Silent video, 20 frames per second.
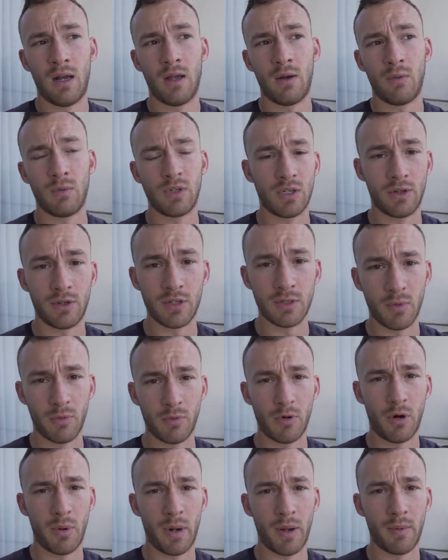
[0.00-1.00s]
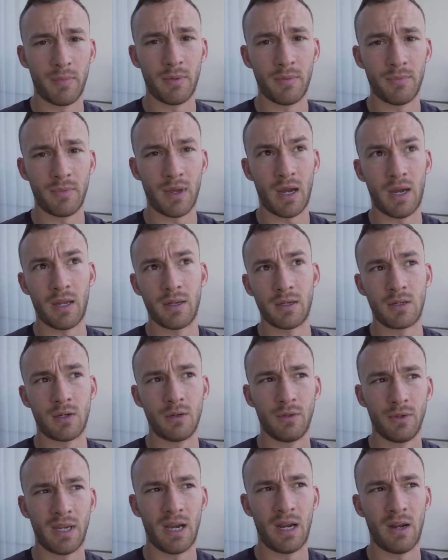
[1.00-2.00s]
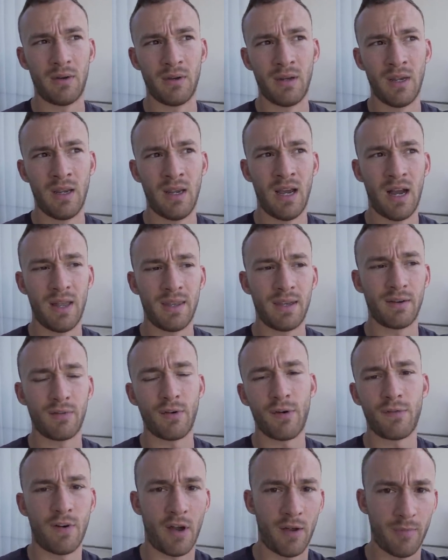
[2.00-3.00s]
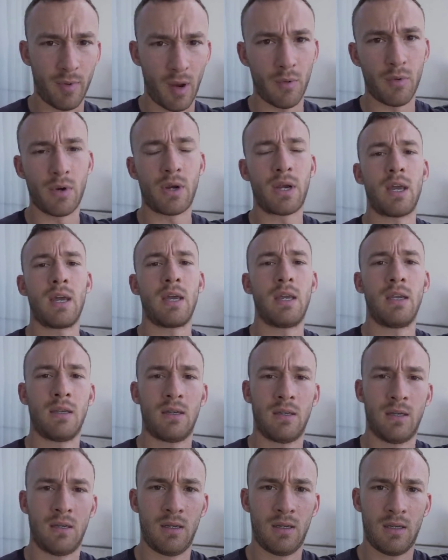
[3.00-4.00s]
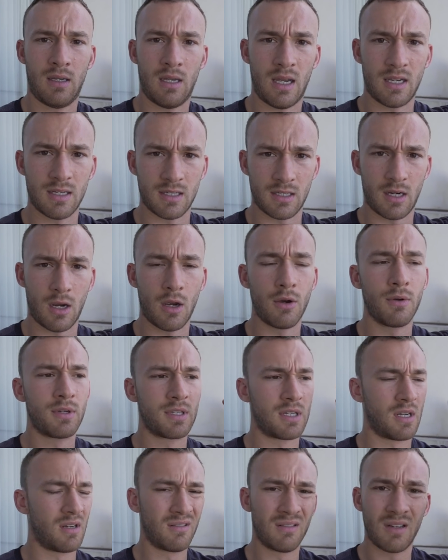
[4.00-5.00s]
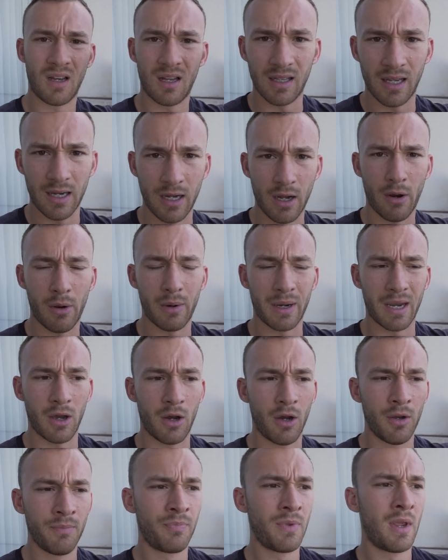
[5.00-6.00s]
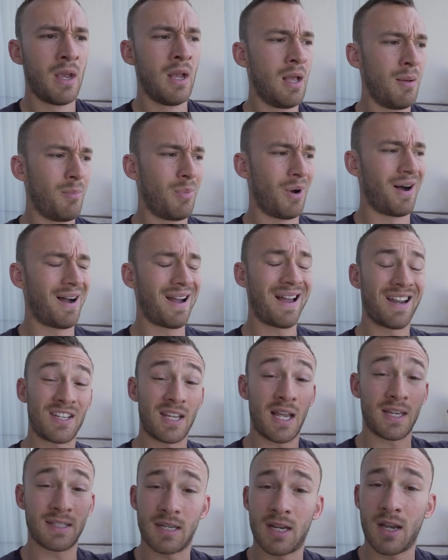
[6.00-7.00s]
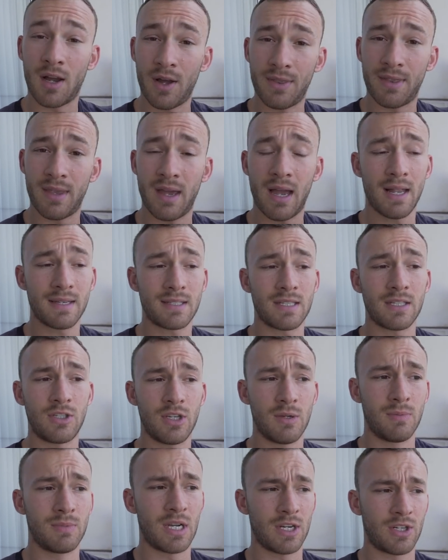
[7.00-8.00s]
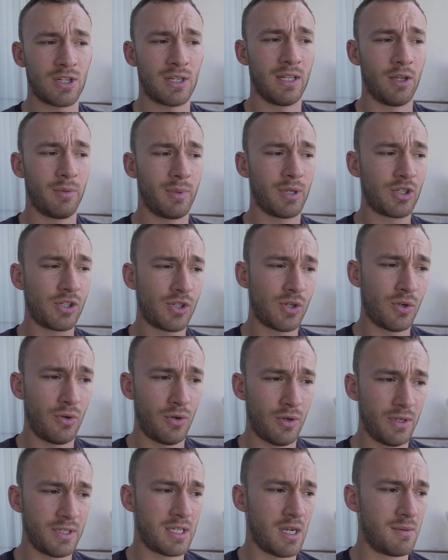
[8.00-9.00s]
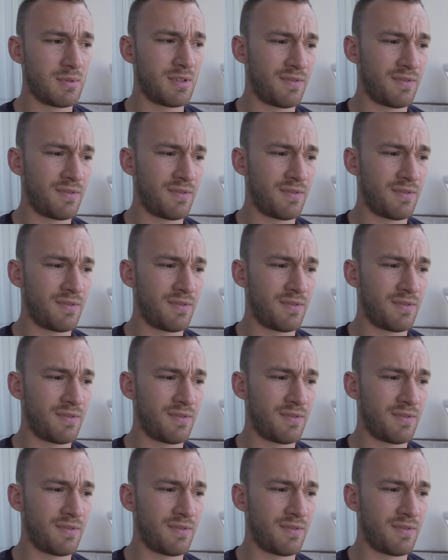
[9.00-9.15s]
which I'll use my warm up and cool down, and then I've got 5x1K as I go, so I'll let you know how I get on. But I actually had to cut that gym session a little bit short in terms